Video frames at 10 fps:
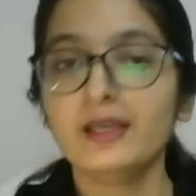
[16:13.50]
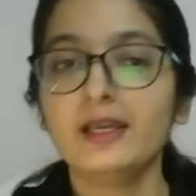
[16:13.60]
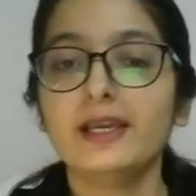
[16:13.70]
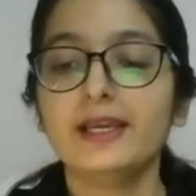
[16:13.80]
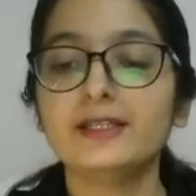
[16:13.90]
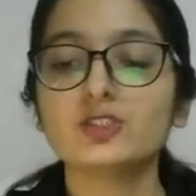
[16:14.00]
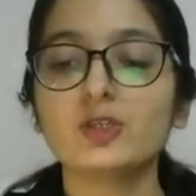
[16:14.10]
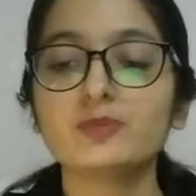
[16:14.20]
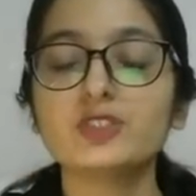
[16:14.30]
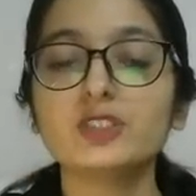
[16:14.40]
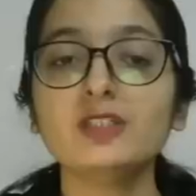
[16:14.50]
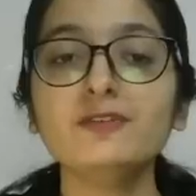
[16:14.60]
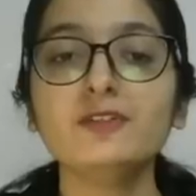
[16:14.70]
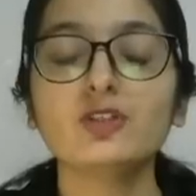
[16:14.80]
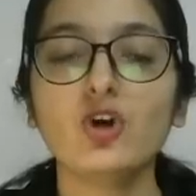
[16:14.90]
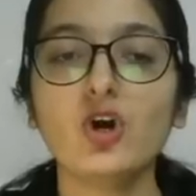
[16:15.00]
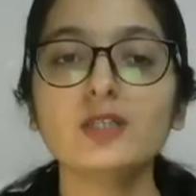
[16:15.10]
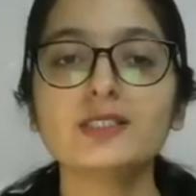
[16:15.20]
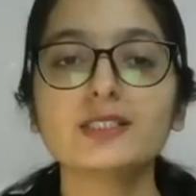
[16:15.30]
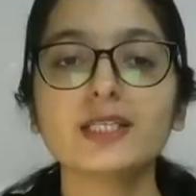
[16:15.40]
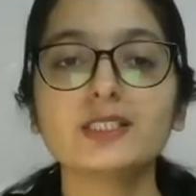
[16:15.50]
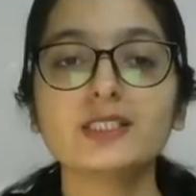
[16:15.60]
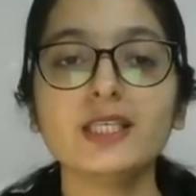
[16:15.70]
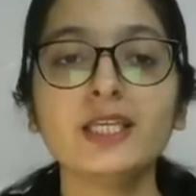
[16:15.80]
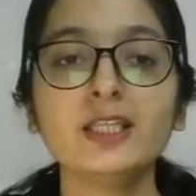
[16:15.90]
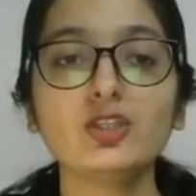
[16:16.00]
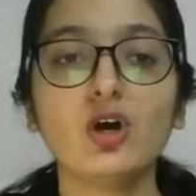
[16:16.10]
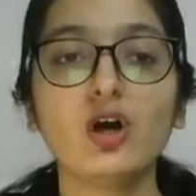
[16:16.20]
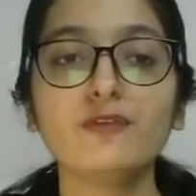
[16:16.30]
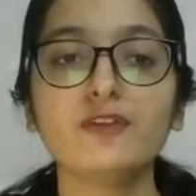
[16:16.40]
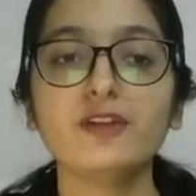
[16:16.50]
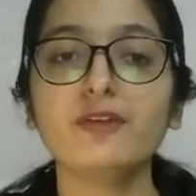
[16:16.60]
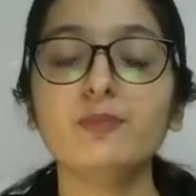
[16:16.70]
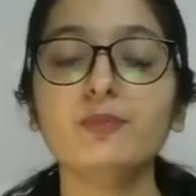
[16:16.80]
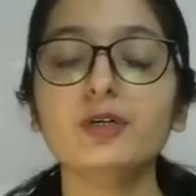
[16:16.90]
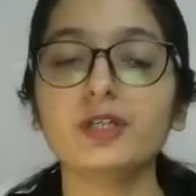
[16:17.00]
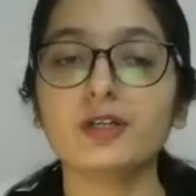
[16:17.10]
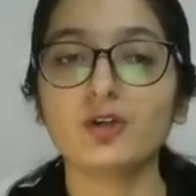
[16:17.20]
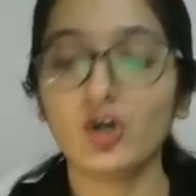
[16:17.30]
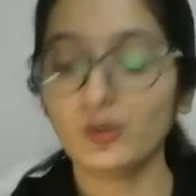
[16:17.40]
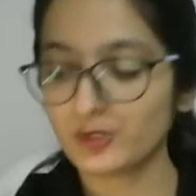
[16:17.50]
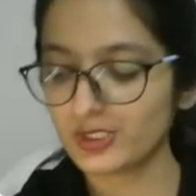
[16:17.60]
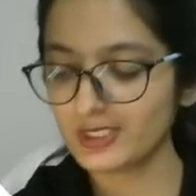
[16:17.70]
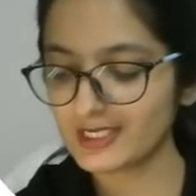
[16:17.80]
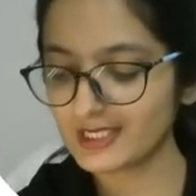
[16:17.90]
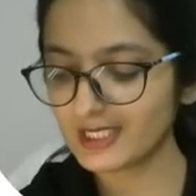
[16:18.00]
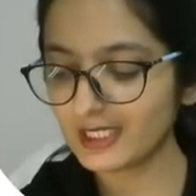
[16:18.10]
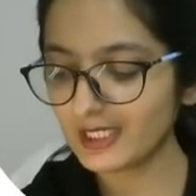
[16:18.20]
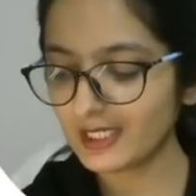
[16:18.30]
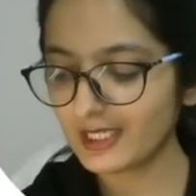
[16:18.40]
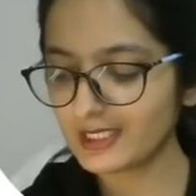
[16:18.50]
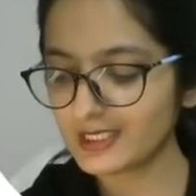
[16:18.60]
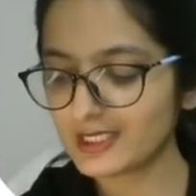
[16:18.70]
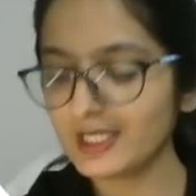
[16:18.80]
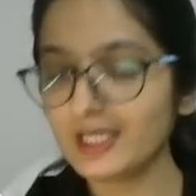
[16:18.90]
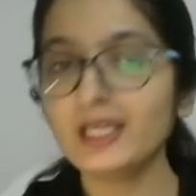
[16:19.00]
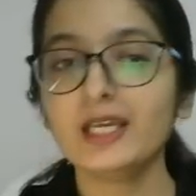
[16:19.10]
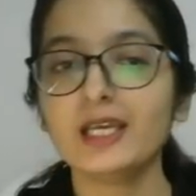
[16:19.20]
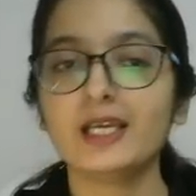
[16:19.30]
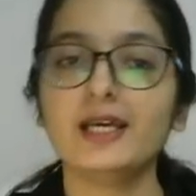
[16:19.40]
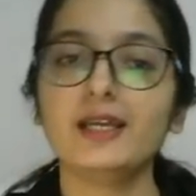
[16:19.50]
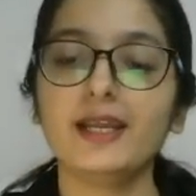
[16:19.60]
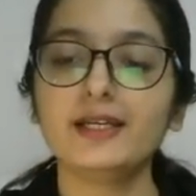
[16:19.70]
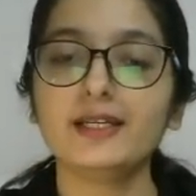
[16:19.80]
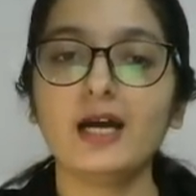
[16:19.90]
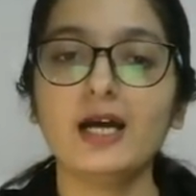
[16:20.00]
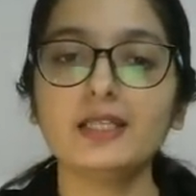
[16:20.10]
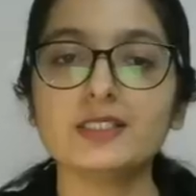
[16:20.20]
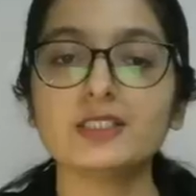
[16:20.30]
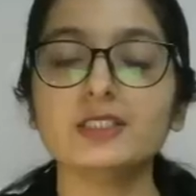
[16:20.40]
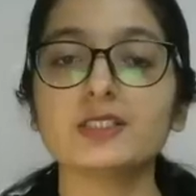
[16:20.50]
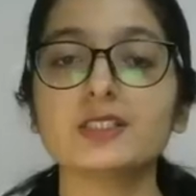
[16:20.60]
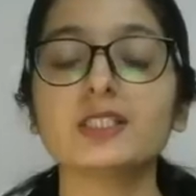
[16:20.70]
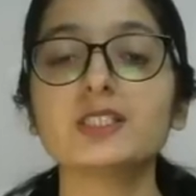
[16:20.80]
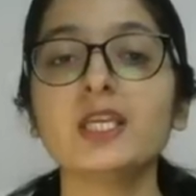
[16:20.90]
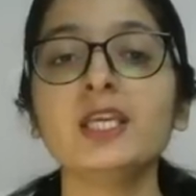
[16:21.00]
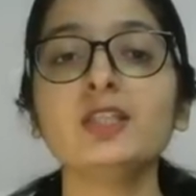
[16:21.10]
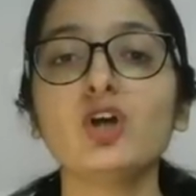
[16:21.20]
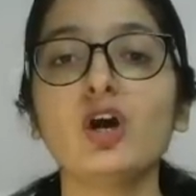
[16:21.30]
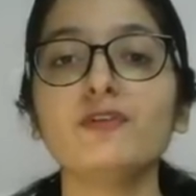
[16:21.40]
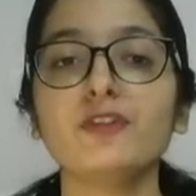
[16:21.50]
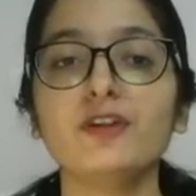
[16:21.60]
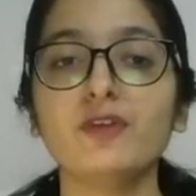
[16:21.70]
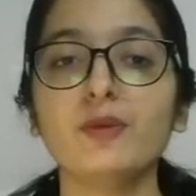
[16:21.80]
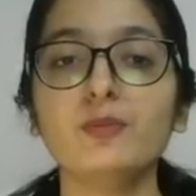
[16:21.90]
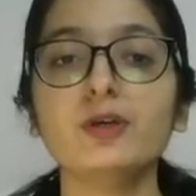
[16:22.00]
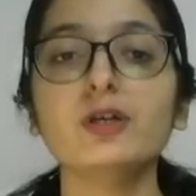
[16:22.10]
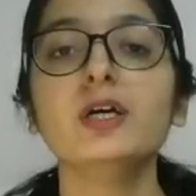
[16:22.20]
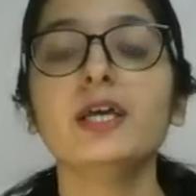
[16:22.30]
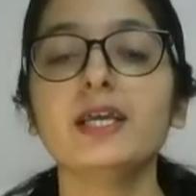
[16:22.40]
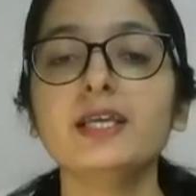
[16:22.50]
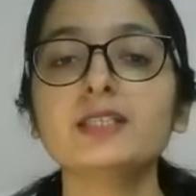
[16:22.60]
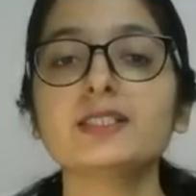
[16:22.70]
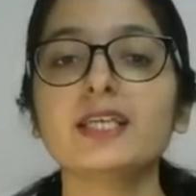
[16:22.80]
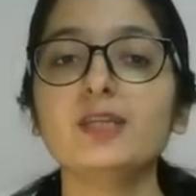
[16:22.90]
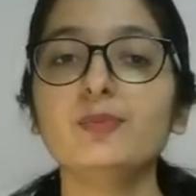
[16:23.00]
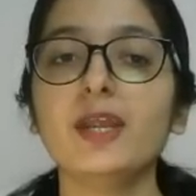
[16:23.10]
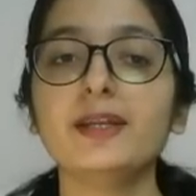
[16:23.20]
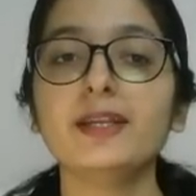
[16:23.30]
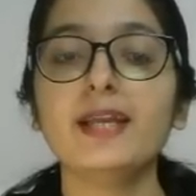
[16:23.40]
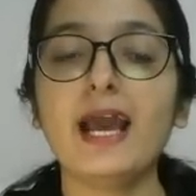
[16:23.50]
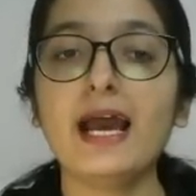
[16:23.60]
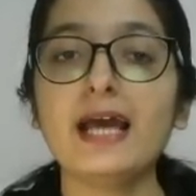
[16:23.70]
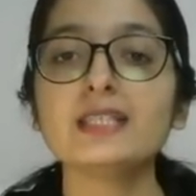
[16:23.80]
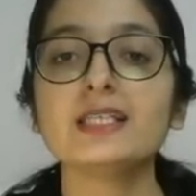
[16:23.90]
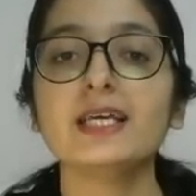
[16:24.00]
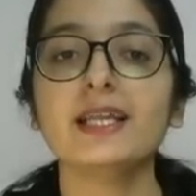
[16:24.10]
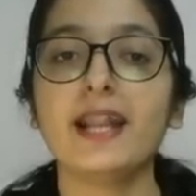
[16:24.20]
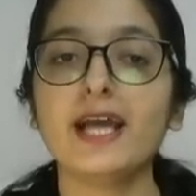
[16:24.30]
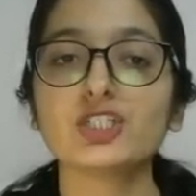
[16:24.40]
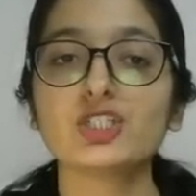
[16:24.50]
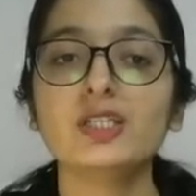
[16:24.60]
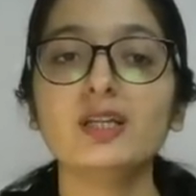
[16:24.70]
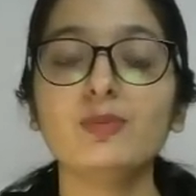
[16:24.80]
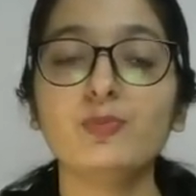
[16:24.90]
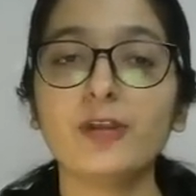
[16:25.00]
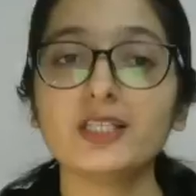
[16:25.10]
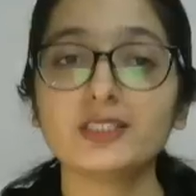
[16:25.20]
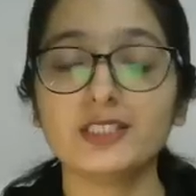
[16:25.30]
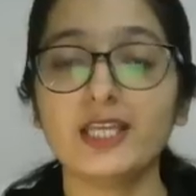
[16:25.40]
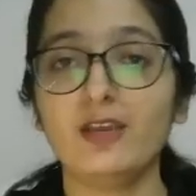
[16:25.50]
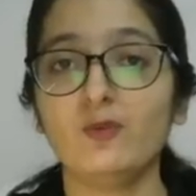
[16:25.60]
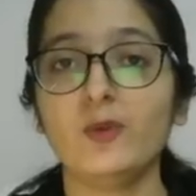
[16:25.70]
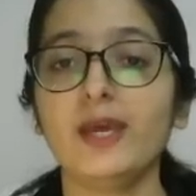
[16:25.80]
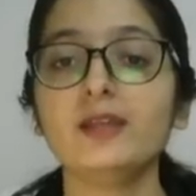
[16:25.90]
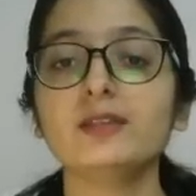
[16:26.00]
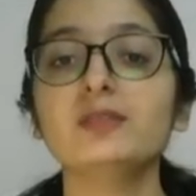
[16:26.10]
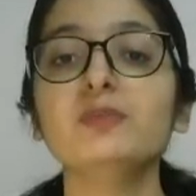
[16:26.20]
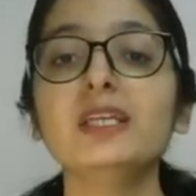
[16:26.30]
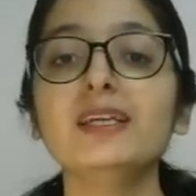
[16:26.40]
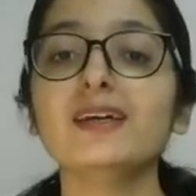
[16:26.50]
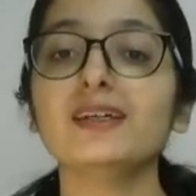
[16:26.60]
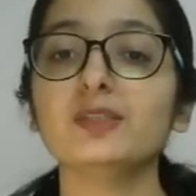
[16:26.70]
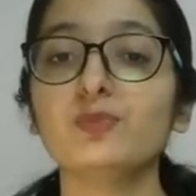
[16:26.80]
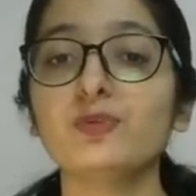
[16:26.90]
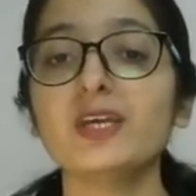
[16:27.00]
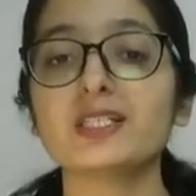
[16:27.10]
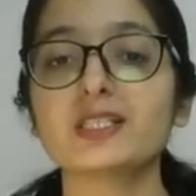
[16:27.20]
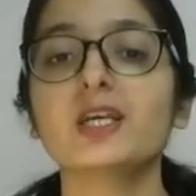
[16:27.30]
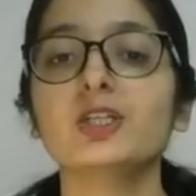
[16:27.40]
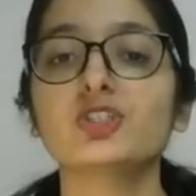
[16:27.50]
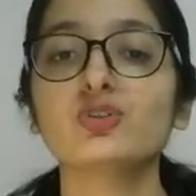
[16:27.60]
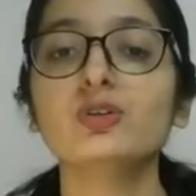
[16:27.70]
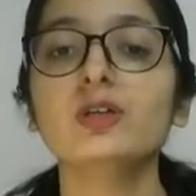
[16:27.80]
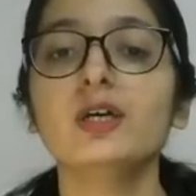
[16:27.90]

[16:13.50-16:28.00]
It is observed on 16th of November. Option C is the correct answer. 16th of November is celebrated as National Press Day, where the media, the press should